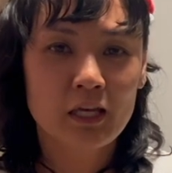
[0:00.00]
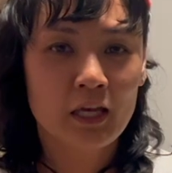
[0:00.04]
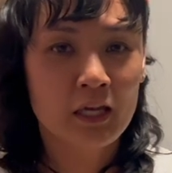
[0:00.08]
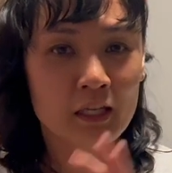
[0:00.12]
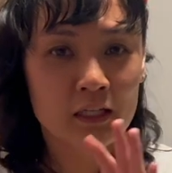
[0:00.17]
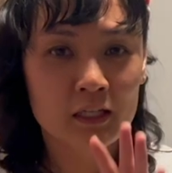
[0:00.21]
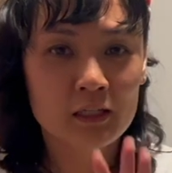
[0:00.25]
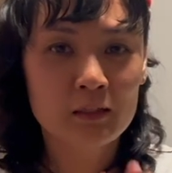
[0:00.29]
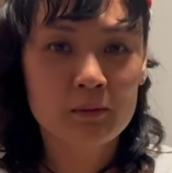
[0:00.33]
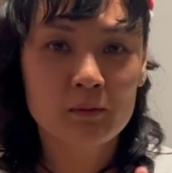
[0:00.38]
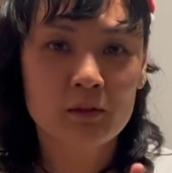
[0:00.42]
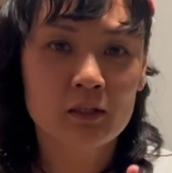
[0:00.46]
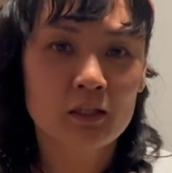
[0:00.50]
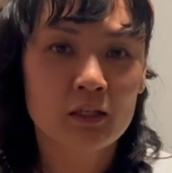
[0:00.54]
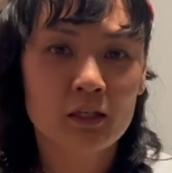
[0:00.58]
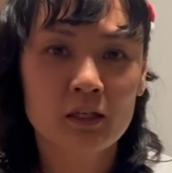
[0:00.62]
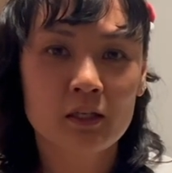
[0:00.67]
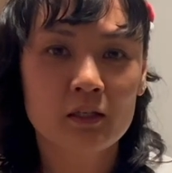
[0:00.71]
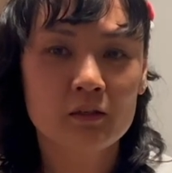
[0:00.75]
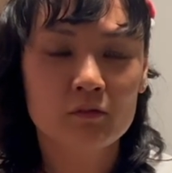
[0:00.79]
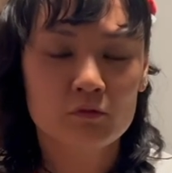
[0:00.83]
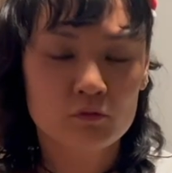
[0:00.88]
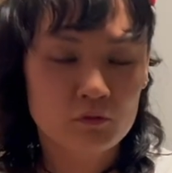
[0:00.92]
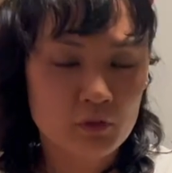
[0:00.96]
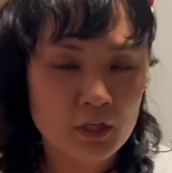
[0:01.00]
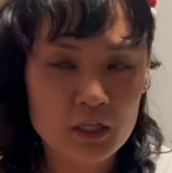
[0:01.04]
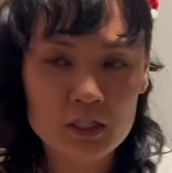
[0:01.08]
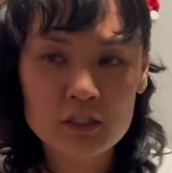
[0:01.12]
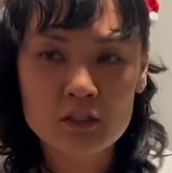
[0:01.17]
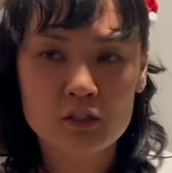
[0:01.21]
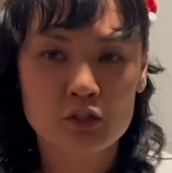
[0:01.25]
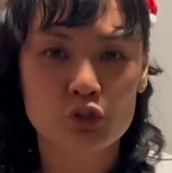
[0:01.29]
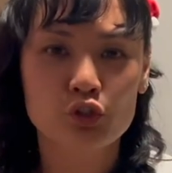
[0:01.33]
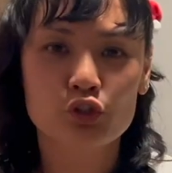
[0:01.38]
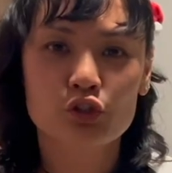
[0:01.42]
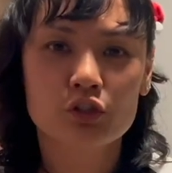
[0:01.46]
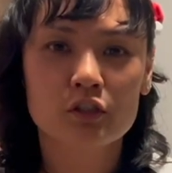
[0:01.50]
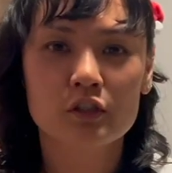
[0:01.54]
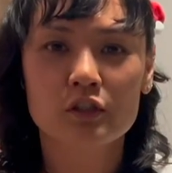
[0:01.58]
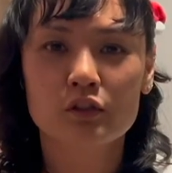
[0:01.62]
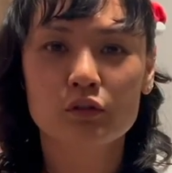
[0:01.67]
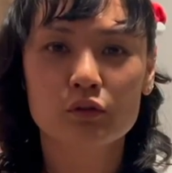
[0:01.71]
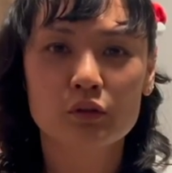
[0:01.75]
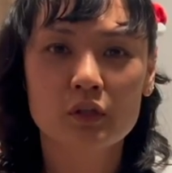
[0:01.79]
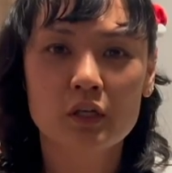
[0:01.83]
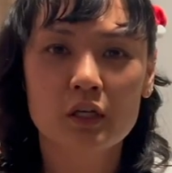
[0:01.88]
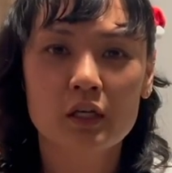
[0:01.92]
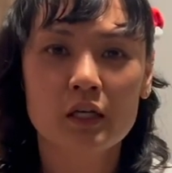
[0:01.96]
And rest
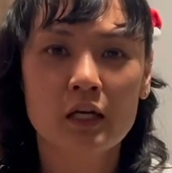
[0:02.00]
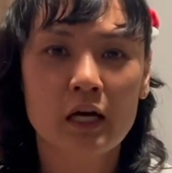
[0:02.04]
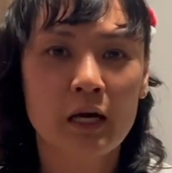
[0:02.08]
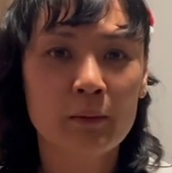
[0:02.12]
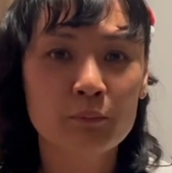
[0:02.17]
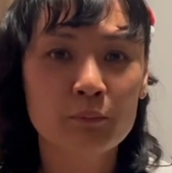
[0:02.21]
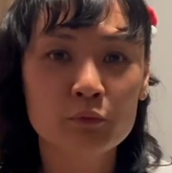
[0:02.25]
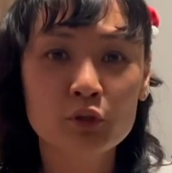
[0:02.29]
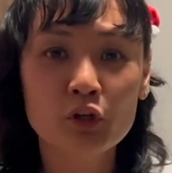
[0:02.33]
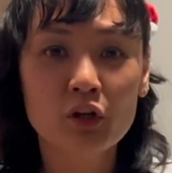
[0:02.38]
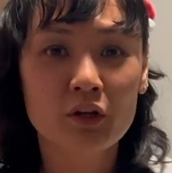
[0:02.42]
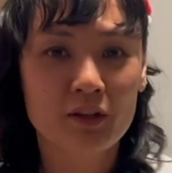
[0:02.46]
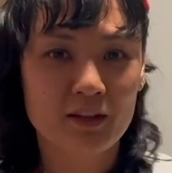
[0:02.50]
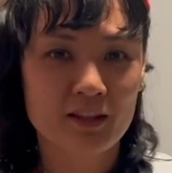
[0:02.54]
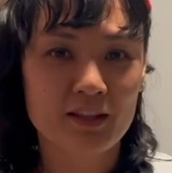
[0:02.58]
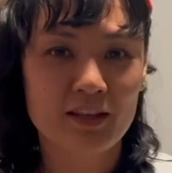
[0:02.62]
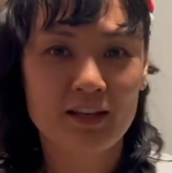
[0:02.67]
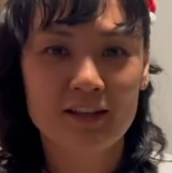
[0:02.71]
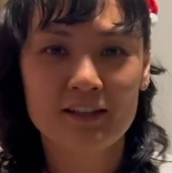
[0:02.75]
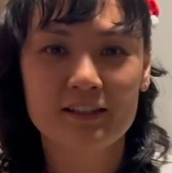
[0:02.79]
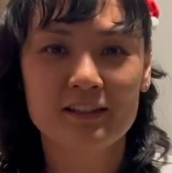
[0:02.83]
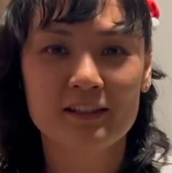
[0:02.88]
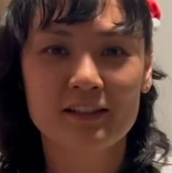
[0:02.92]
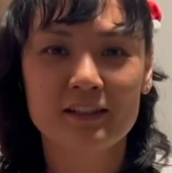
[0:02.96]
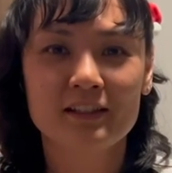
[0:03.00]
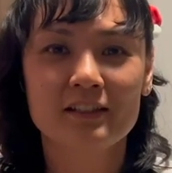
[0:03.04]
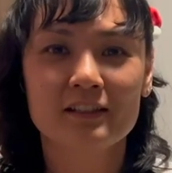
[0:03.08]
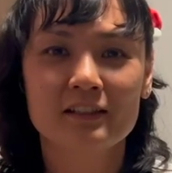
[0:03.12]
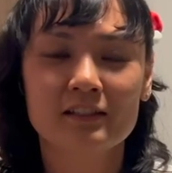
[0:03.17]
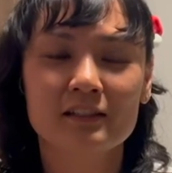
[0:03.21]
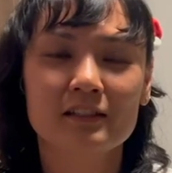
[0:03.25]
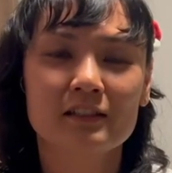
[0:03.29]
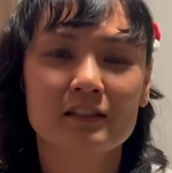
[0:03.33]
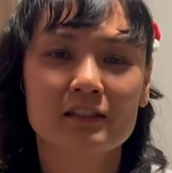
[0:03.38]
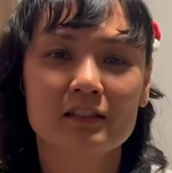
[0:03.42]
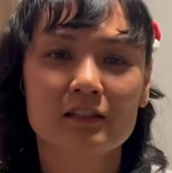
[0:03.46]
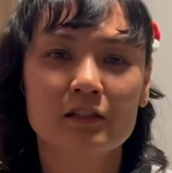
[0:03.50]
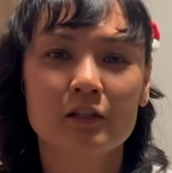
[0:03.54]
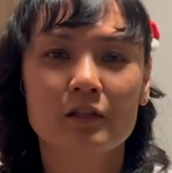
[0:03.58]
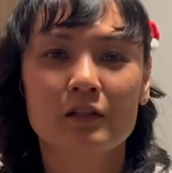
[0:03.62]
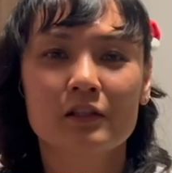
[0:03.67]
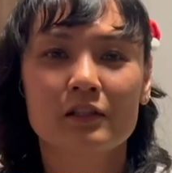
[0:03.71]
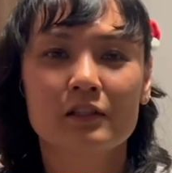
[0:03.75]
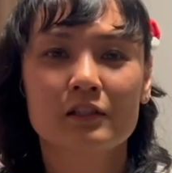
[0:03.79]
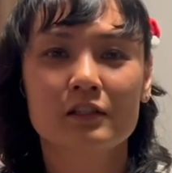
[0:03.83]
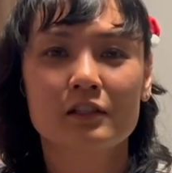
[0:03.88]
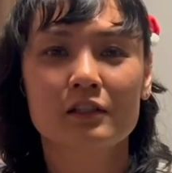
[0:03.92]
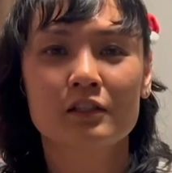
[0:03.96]
assured, okay, I'm not there yet.
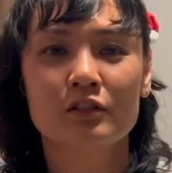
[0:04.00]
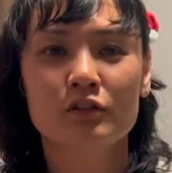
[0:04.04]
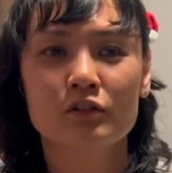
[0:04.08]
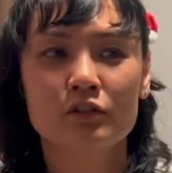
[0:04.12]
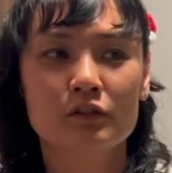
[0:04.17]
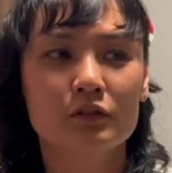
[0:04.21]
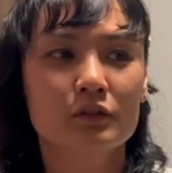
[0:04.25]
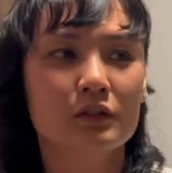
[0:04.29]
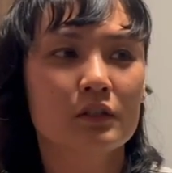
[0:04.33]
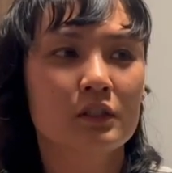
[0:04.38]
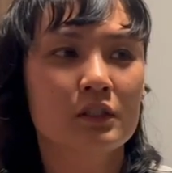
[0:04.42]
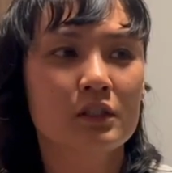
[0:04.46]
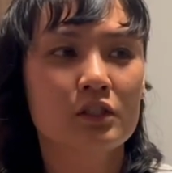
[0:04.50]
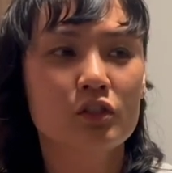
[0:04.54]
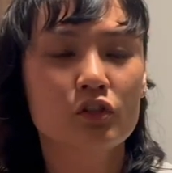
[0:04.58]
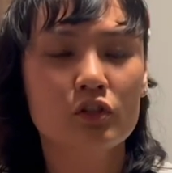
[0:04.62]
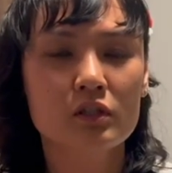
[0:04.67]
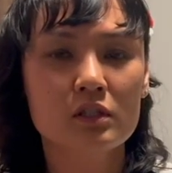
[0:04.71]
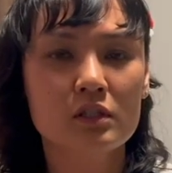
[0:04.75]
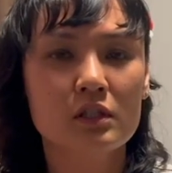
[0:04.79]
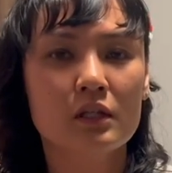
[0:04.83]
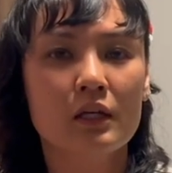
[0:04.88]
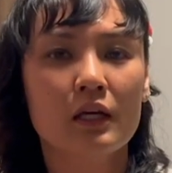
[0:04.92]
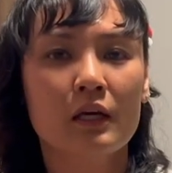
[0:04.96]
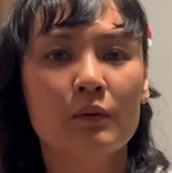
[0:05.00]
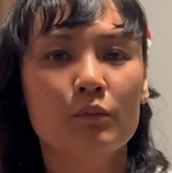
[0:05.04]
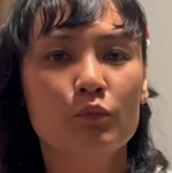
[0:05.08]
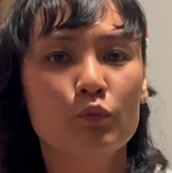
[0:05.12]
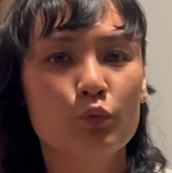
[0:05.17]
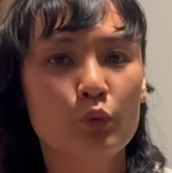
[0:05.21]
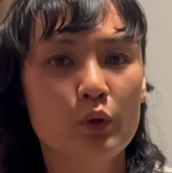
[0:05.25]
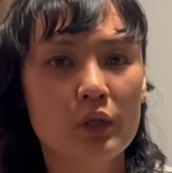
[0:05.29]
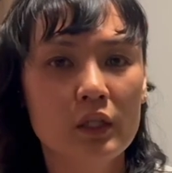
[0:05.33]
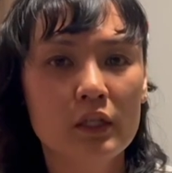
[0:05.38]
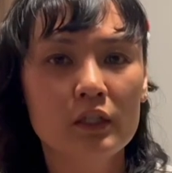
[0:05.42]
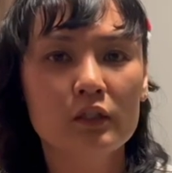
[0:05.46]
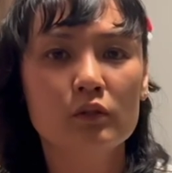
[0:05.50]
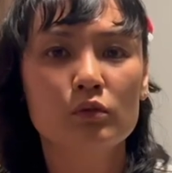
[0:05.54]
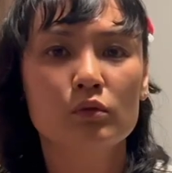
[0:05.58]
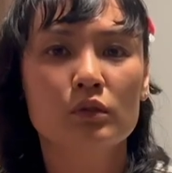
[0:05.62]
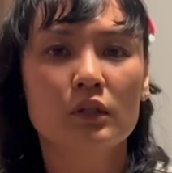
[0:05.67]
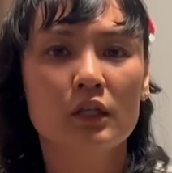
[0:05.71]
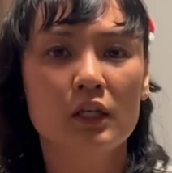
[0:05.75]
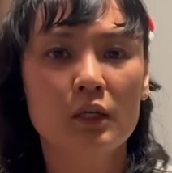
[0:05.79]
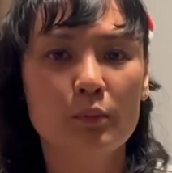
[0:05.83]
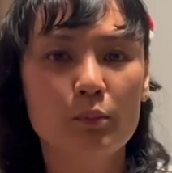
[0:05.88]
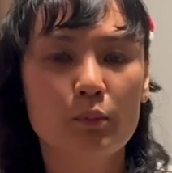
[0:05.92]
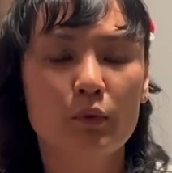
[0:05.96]
It's just that I'm willing to
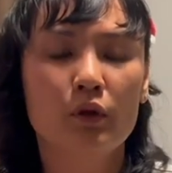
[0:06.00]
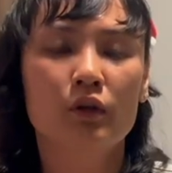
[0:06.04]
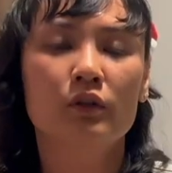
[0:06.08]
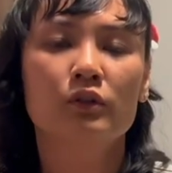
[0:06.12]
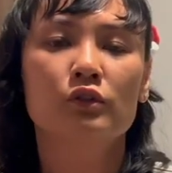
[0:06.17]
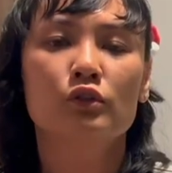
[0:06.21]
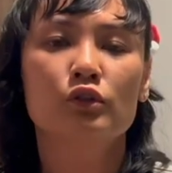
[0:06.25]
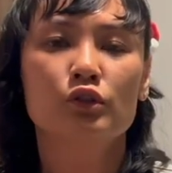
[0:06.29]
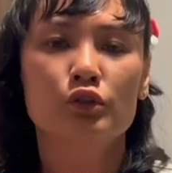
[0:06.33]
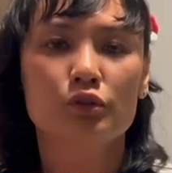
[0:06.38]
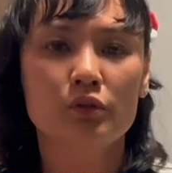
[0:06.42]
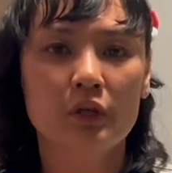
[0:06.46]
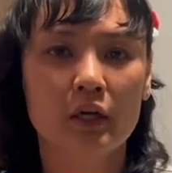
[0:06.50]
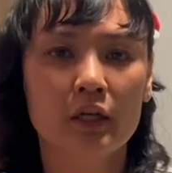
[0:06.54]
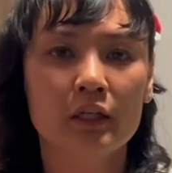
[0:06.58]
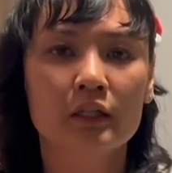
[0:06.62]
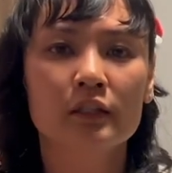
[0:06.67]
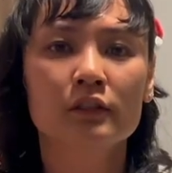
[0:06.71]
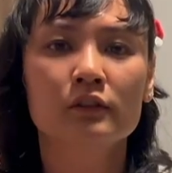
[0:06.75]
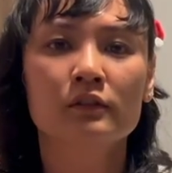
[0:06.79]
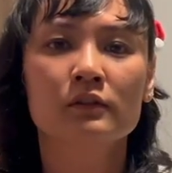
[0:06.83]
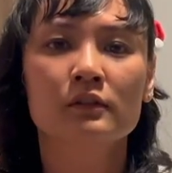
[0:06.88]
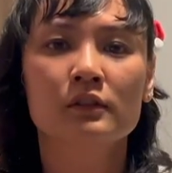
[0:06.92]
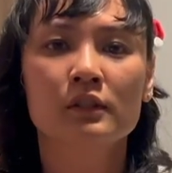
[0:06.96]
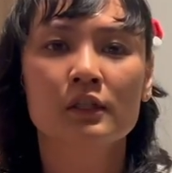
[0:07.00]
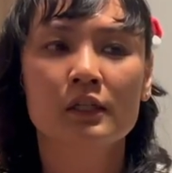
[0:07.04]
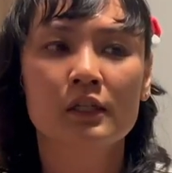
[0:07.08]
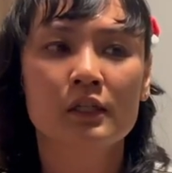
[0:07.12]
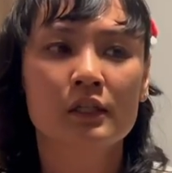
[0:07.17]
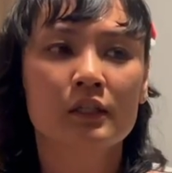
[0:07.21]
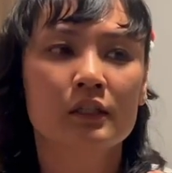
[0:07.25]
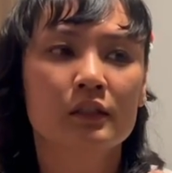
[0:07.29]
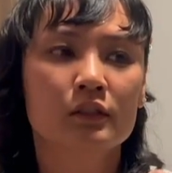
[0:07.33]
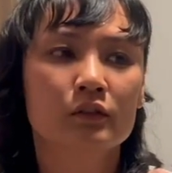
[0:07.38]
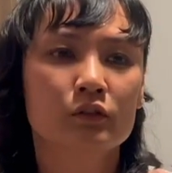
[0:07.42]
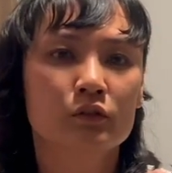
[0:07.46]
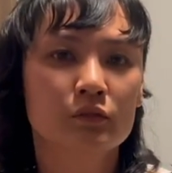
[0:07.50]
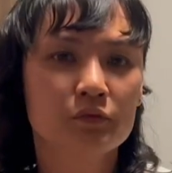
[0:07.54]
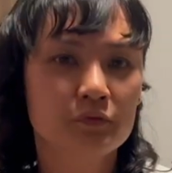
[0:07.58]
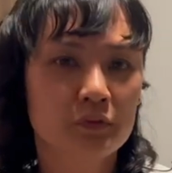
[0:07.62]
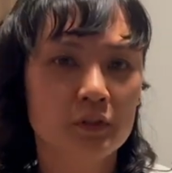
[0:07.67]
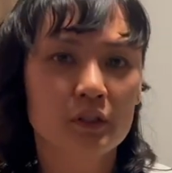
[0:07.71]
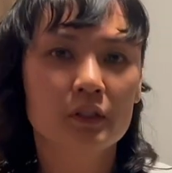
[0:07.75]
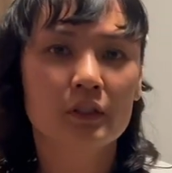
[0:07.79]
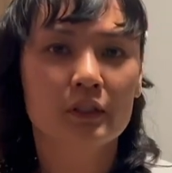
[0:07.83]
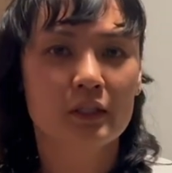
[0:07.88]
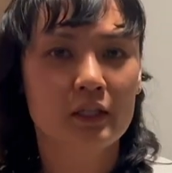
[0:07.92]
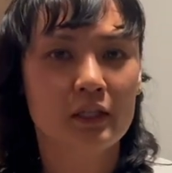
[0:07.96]
keep on trying to
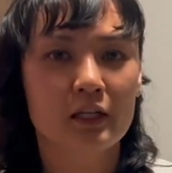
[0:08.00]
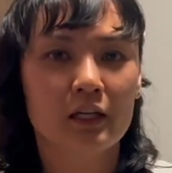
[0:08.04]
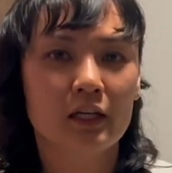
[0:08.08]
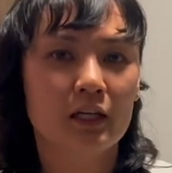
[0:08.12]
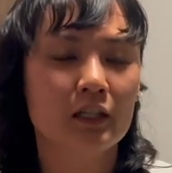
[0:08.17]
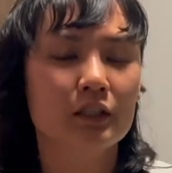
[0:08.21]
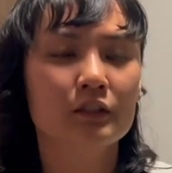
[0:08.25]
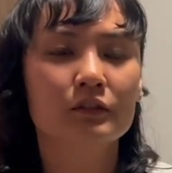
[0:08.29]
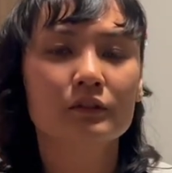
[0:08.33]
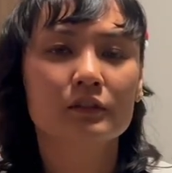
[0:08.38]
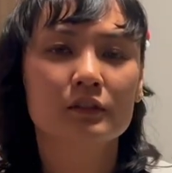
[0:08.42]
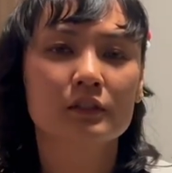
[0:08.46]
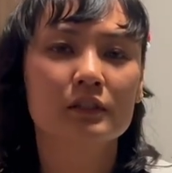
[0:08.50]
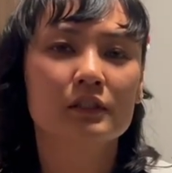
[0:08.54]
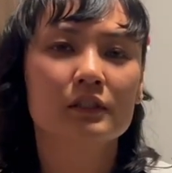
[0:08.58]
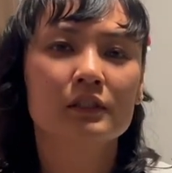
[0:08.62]
figure that out.